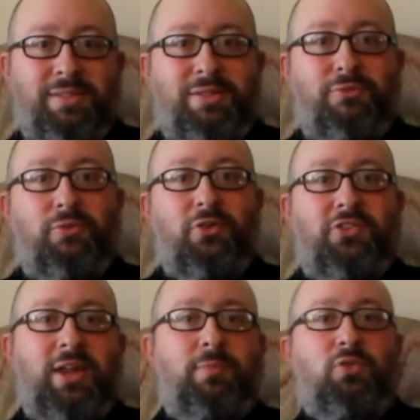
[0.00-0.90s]
The first
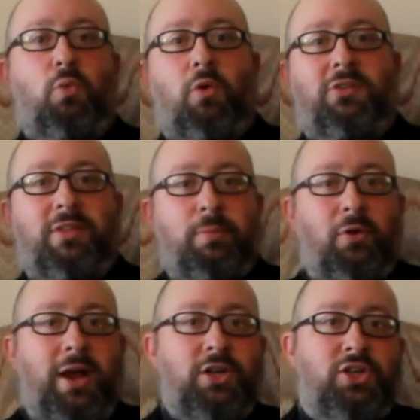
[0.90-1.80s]
step towards
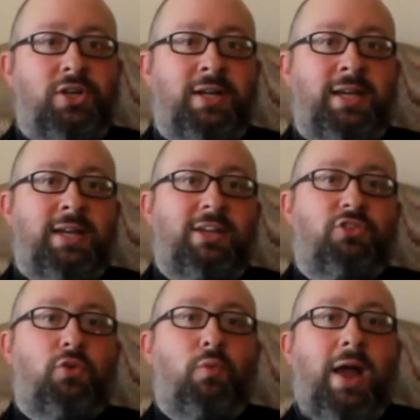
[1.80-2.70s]
liberation
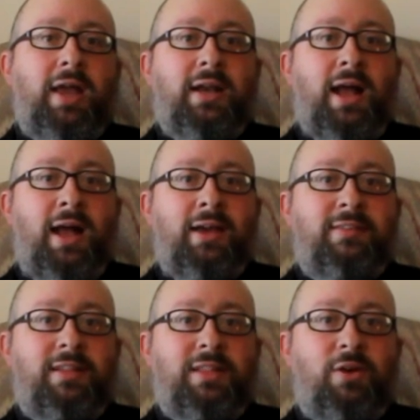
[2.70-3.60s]
is to
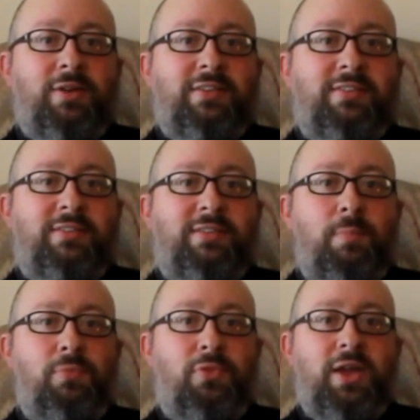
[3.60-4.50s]
recognize that there is
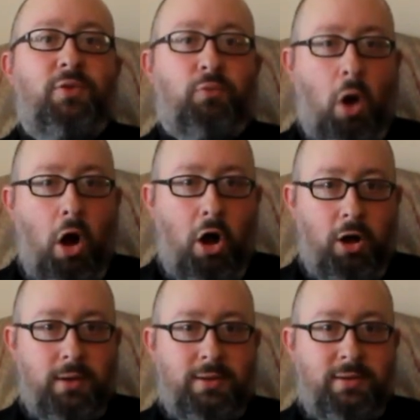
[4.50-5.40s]
something
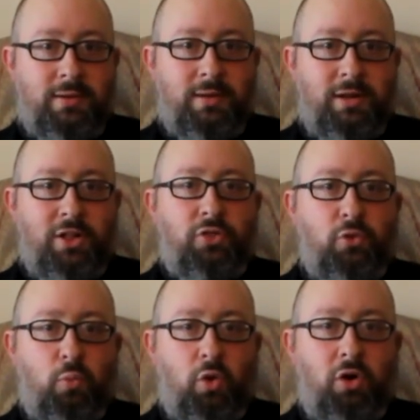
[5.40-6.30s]
wrong.
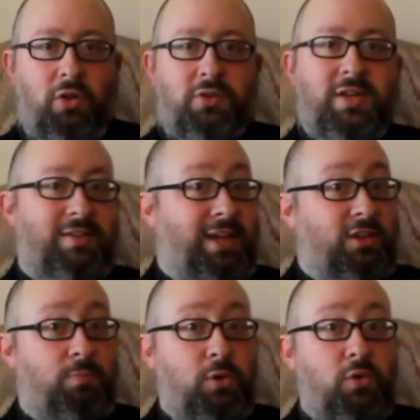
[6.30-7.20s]
The world
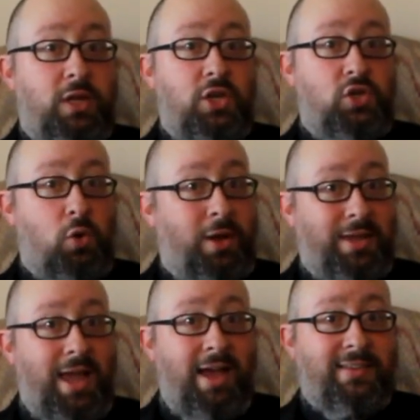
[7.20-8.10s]
contains beauty and joy,
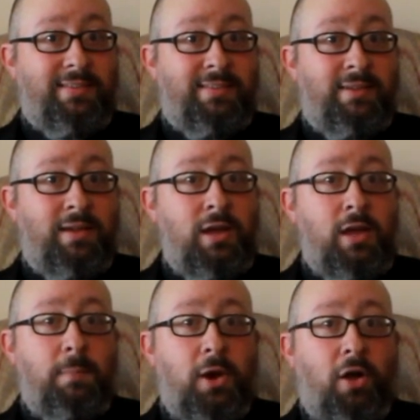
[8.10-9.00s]
yes,
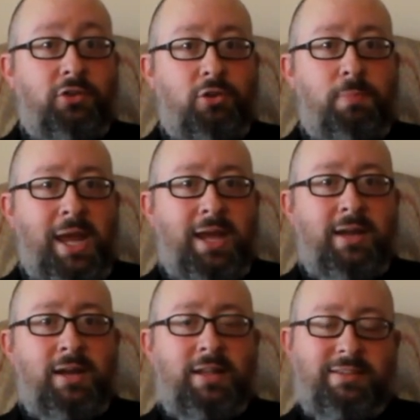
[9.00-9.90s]
but also
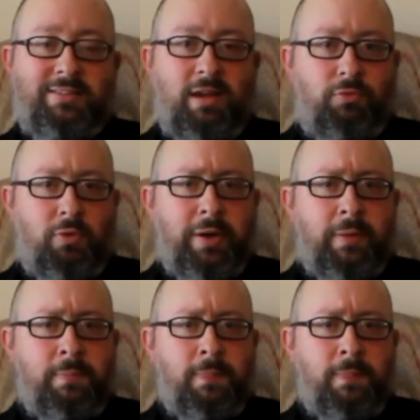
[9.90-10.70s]
pain and suffering.